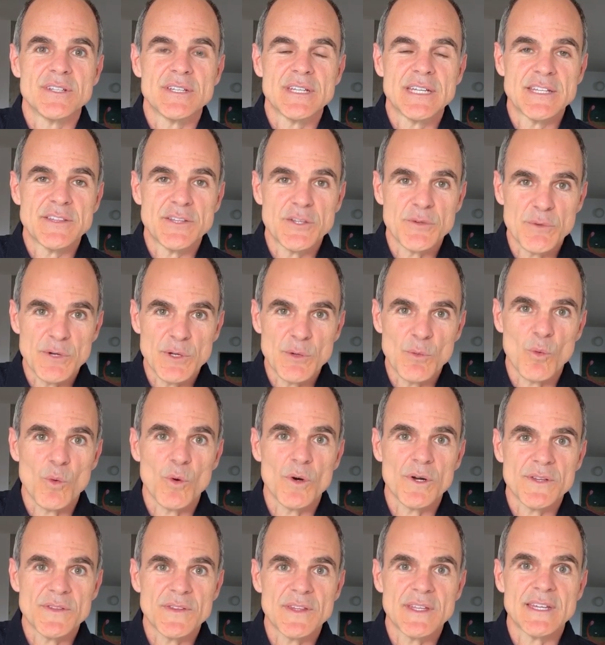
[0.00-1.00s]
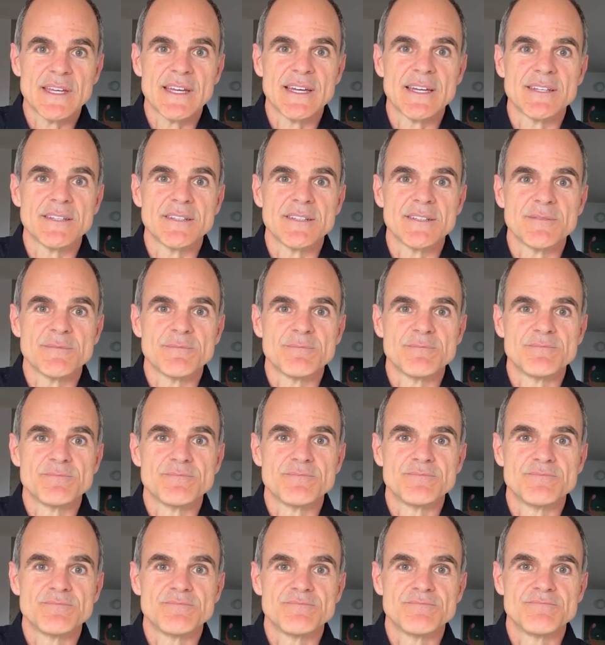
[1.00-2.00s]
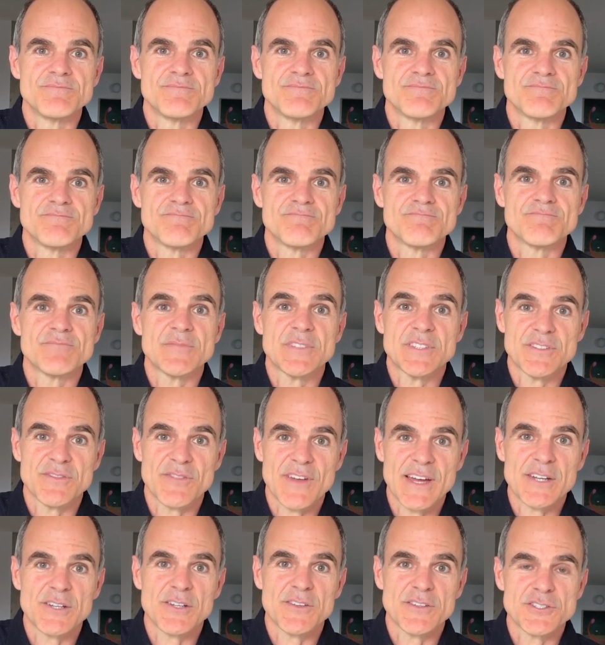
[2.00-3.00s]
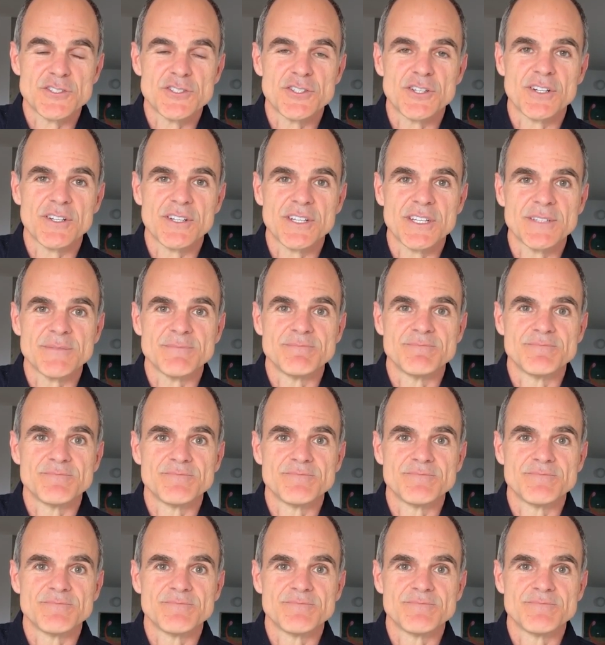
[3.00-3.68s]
in the reward at the end. It's found on the journey.